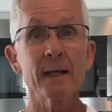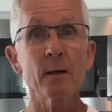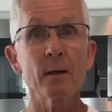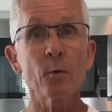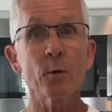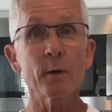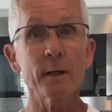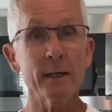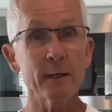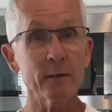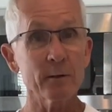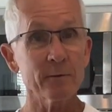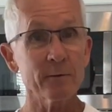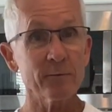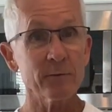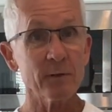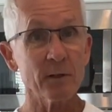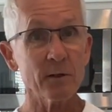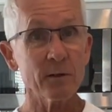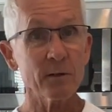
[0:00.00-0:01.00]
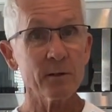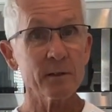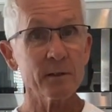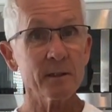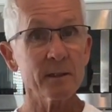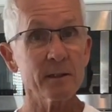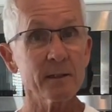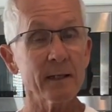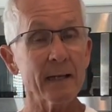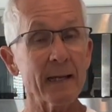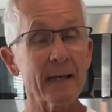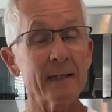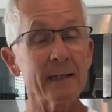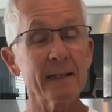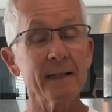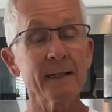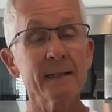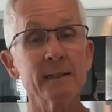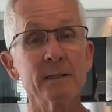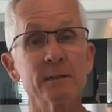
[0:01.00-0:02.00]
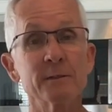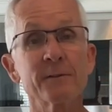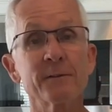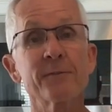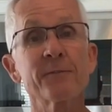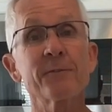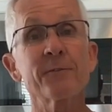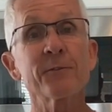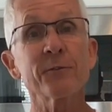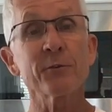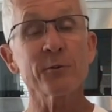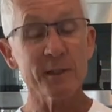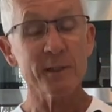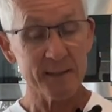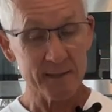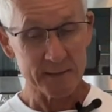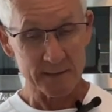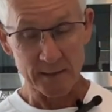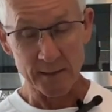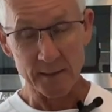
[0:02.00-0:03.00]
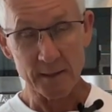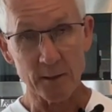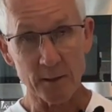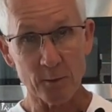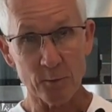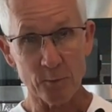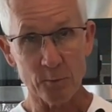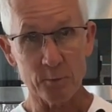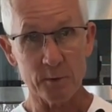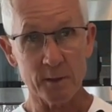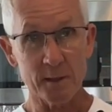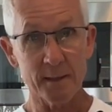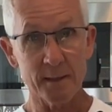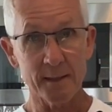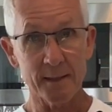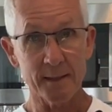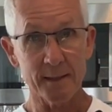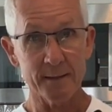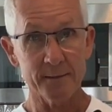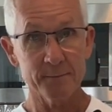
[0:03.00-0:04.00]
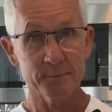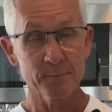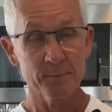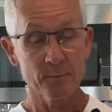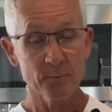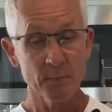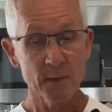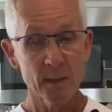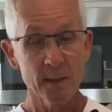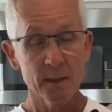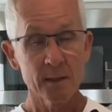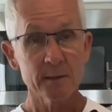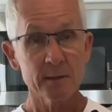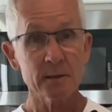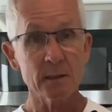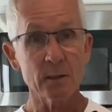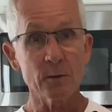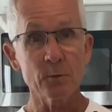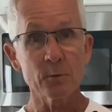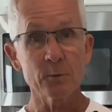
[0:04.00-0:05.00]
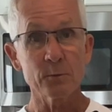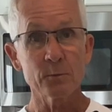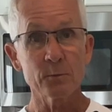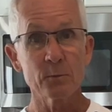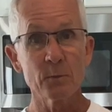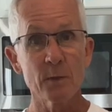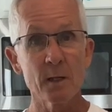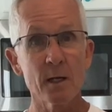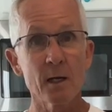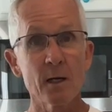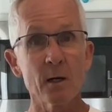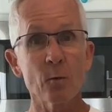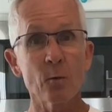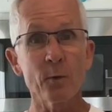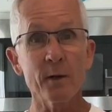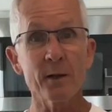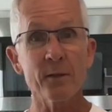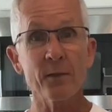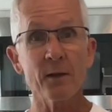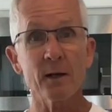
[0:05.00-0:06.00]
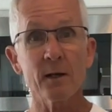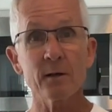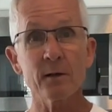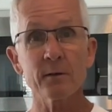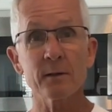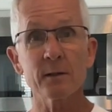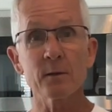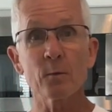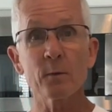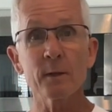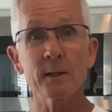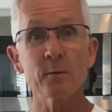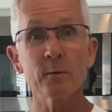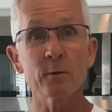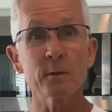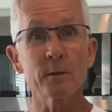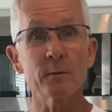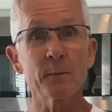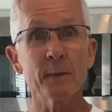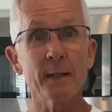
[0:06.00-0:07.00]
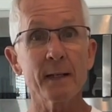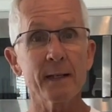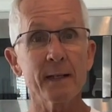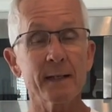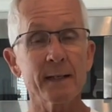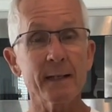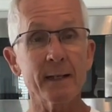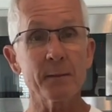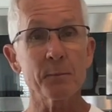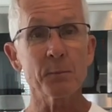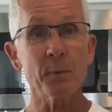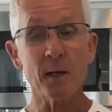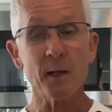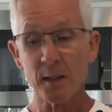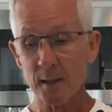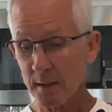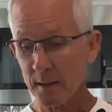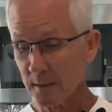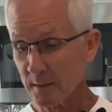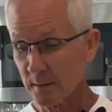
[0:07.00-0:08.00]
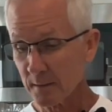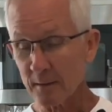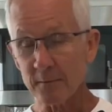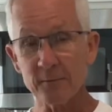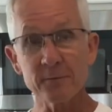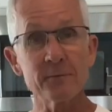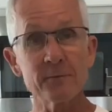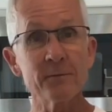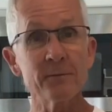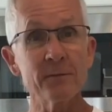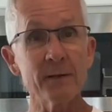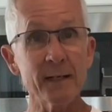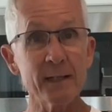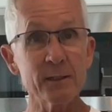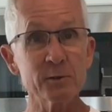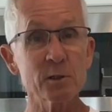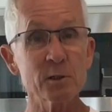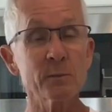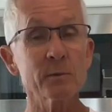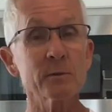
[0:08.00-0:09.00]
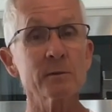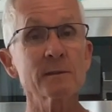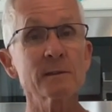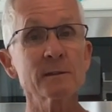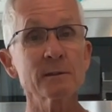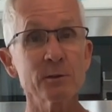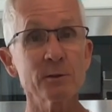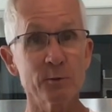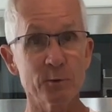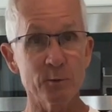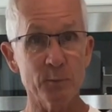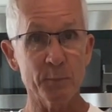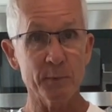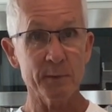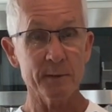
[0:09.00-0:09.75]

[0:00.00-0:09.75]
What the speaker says: We're here in Florida, and it is freezing cold today. So we thought that we would make a pot of vegetable soup.